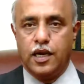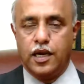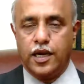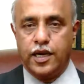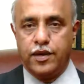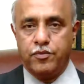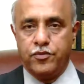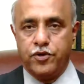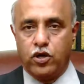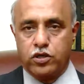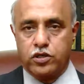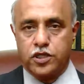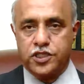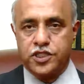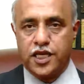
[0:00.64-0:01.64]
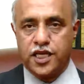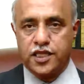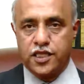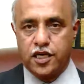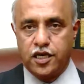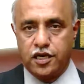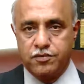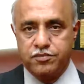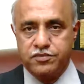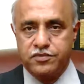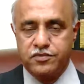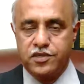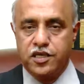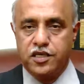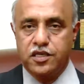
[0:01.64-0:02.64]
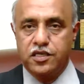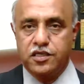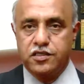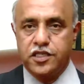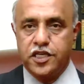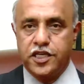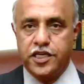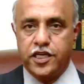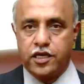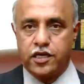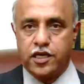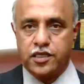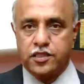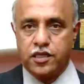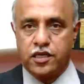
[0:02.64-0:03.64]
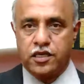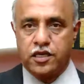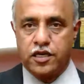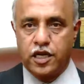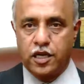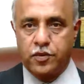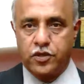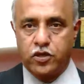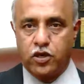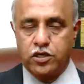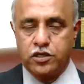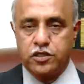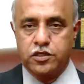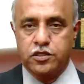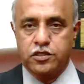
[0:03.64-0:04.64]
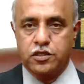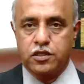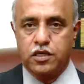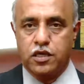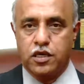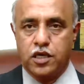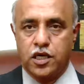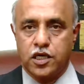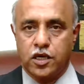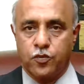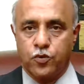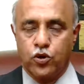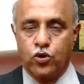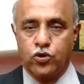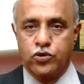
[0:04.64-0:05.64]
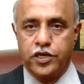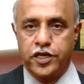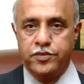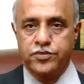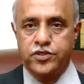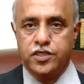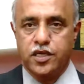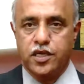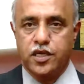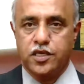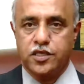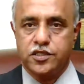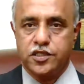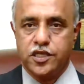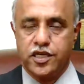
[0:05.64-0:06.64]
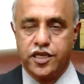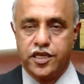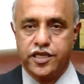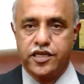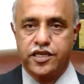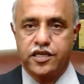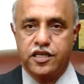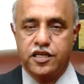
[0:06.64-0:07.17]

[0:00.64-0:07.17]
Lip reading: I am Dr. Shantharam, Senior Consultant Diabetologist at Apollo Greens, Chennai.